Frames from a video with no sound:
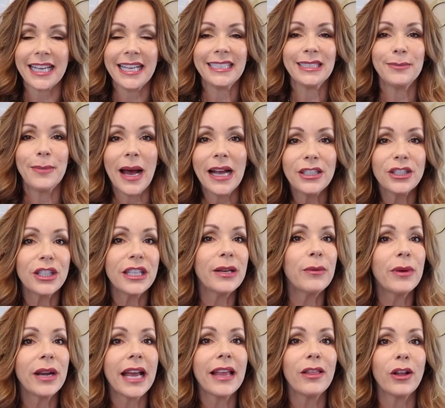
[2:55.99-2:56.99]
especially
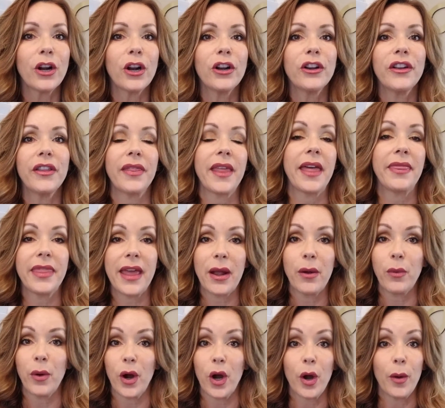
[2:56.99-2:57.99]
when I learned that they
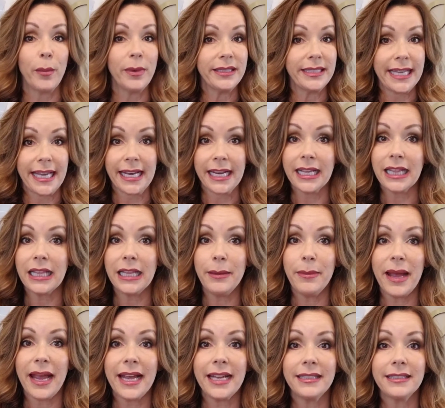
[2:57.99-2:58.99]
were botanically
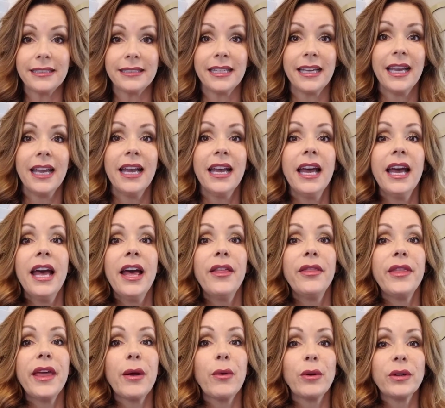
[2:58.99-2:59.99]
based,
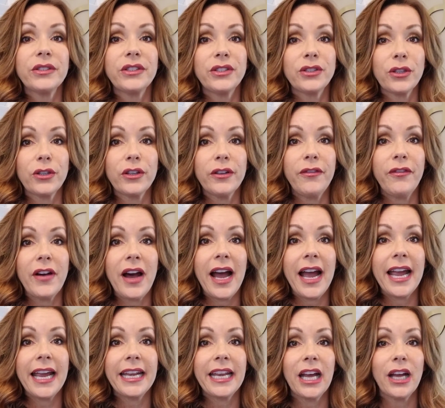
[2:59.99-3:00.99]
they were
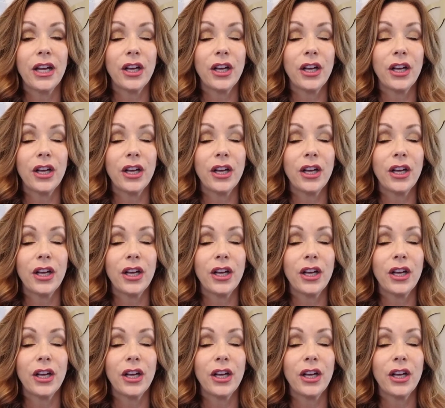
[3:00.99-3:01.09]
certified